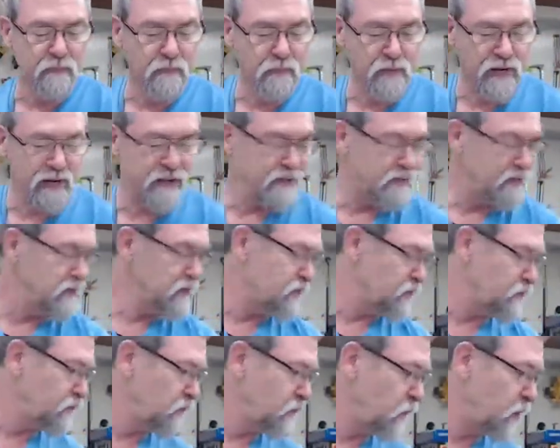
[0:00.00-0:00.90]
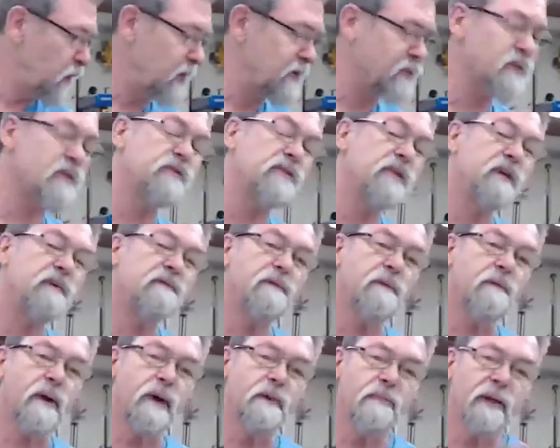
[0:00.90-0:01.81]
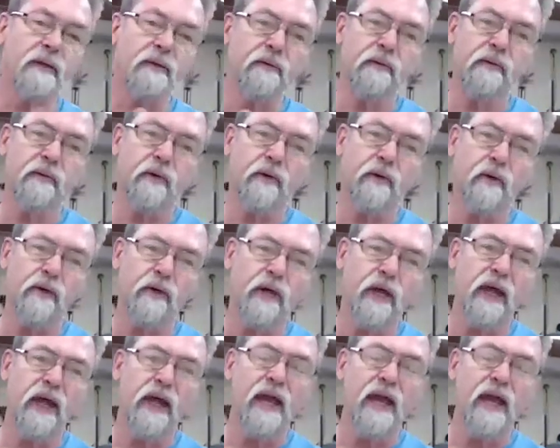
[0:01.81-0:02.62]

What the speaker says: create this for, as I said, for my mother-in-law